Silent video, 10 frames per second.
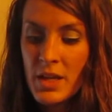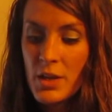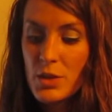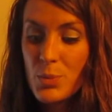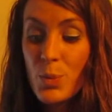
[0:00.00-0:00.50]

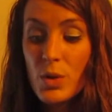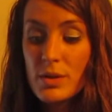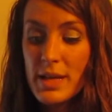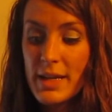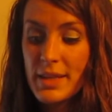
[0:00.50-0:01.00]
the more
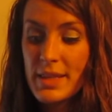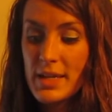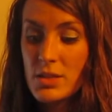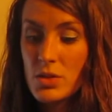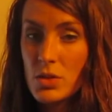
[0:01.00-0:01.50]
likely
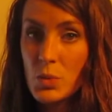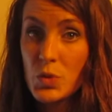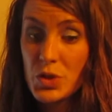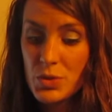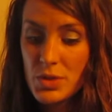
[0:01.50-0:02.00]
that student will
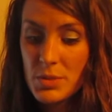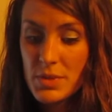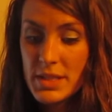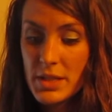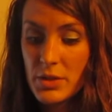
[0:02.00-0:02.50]
use the
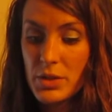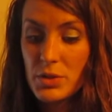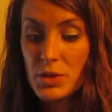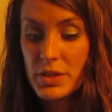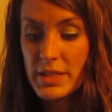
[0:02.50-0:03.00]
material
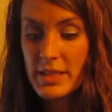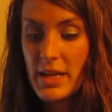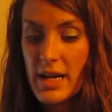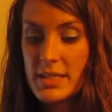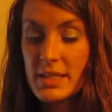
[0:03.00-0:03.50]
learned in
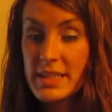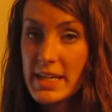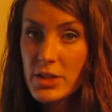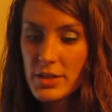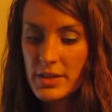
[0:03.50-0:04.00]
class
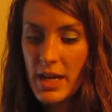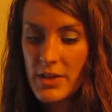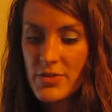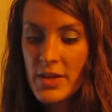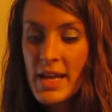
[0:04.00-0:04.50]
later in life,